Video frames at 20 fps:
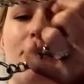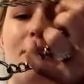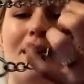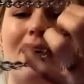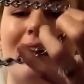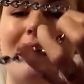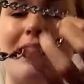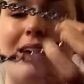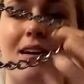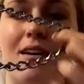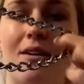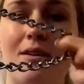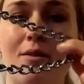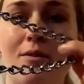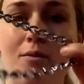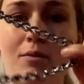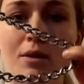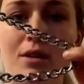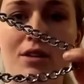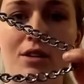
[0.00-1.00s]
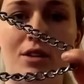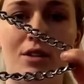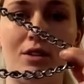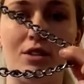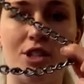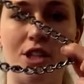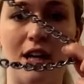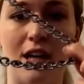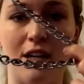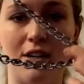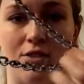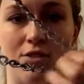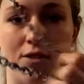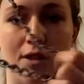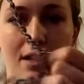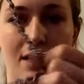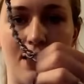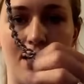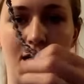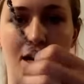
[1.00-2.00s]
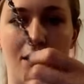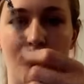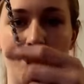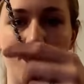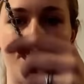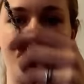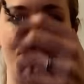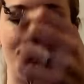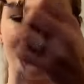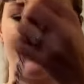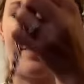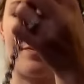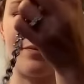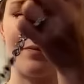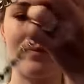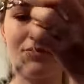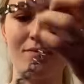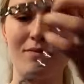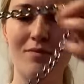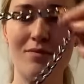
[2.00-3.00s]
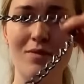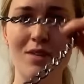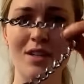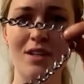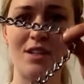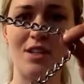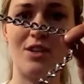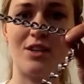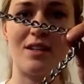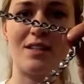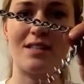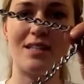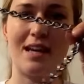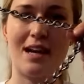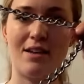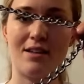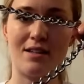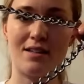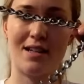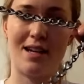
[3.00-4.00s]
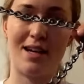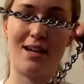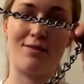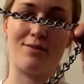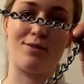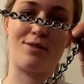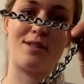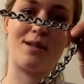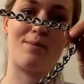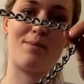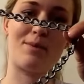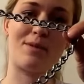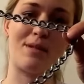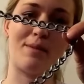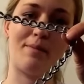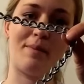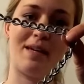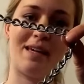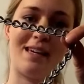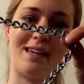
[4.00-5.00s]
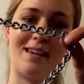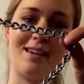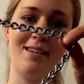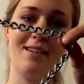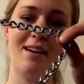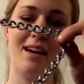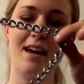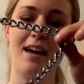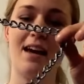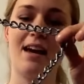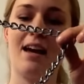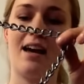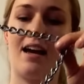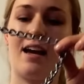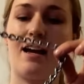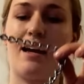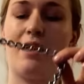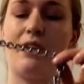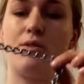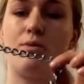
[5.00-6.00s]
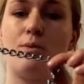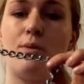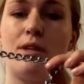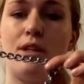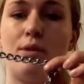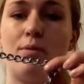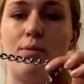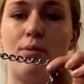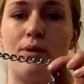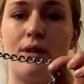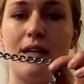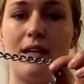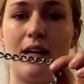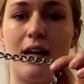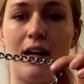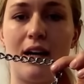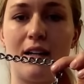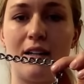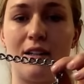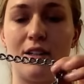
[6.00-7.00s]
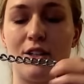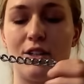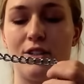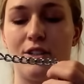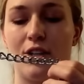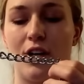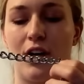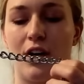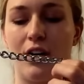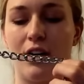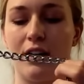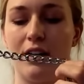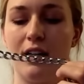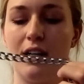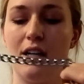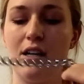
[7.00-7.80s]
P with your chain training collar. So you can see how this kind of resembles a P, and when you put it on your dog,